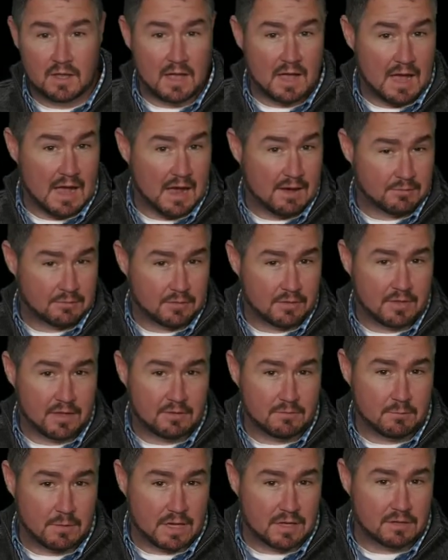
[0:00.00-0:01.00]
After
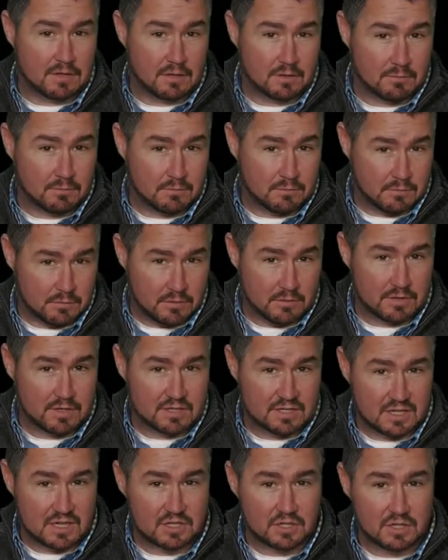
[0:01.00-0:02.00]
they've made their
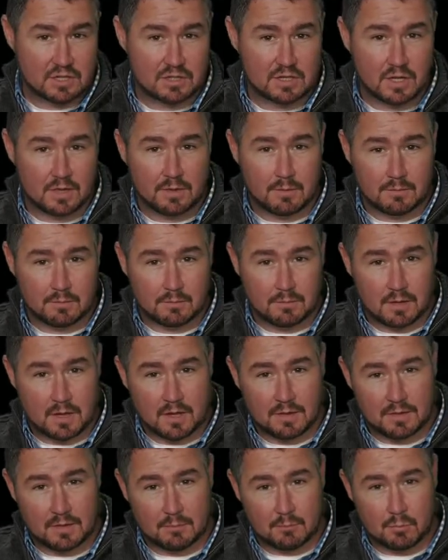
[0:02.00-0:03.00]
decisions on
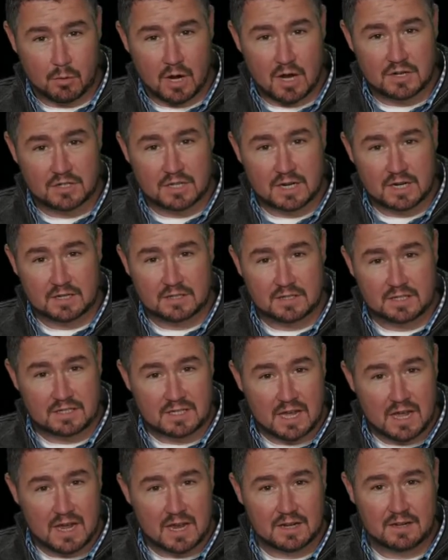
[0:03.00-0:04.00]
the project
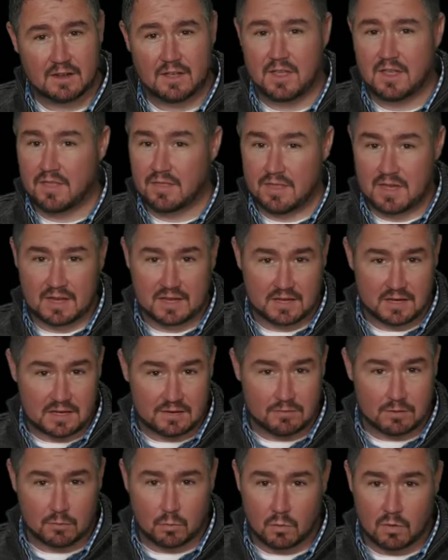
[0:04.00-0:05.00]
design, they can
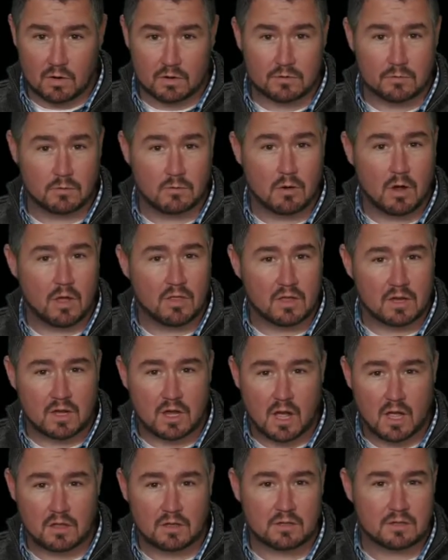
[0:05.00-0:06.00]
even work through all the
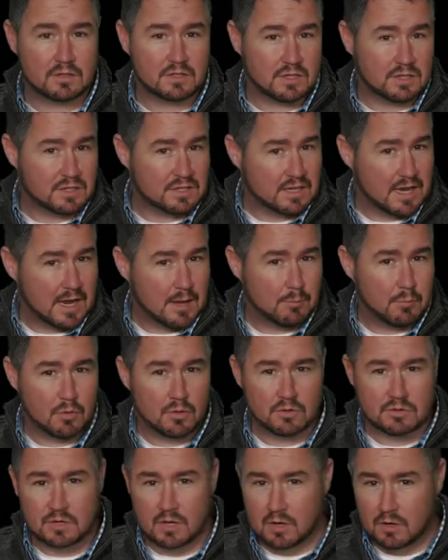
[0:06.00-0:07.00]
colors,
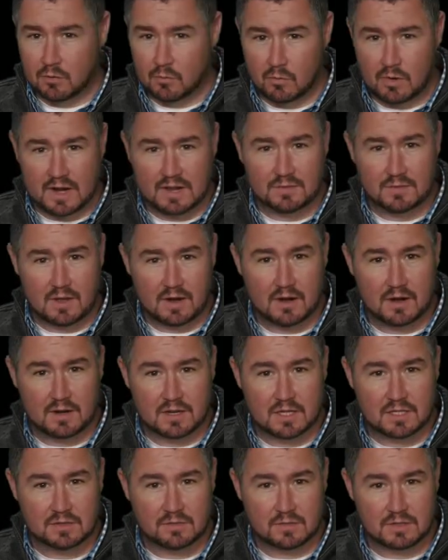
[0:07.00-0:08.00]
samples, right there at
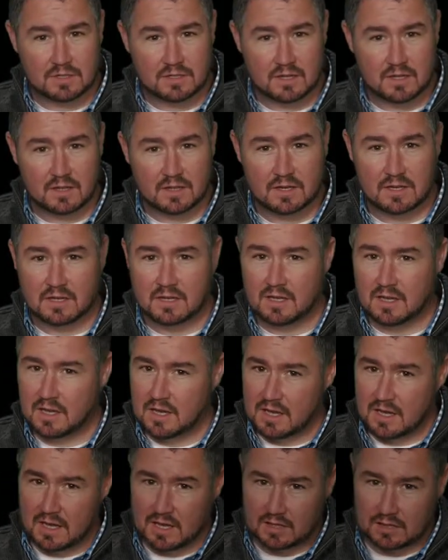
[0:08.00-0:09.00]
his facility
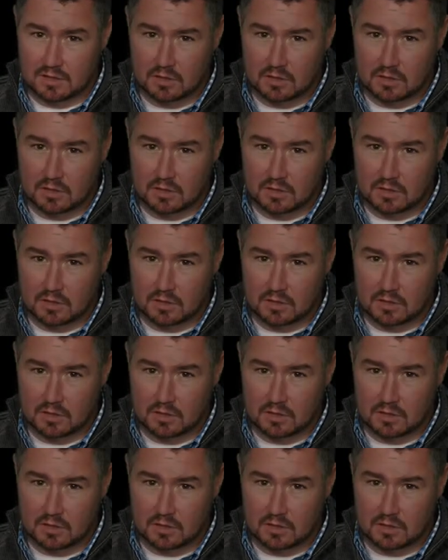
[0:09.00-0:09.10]
and